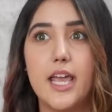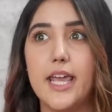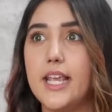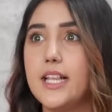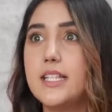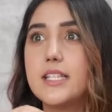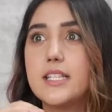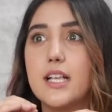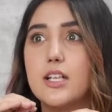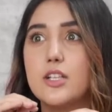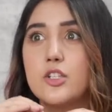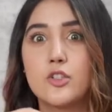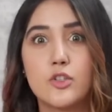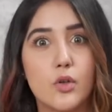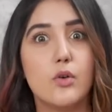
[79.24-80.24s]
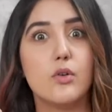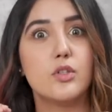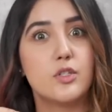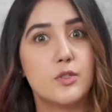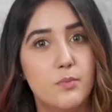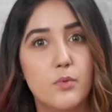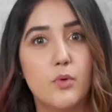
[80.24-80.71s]
It's so
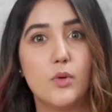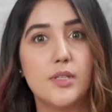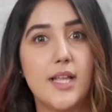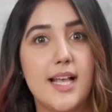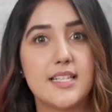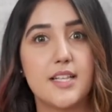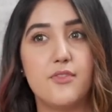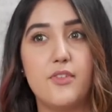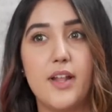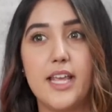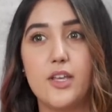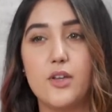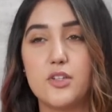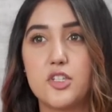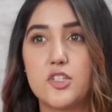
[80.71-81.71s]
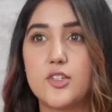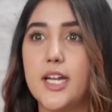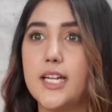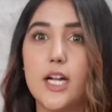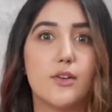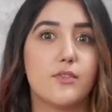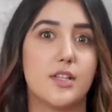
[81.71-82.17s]
smooth, as if like you're
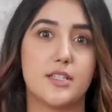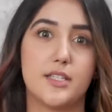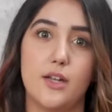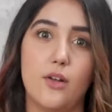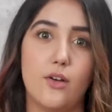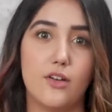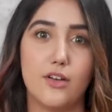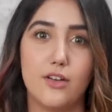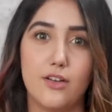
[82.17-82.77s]
straight out of the salon.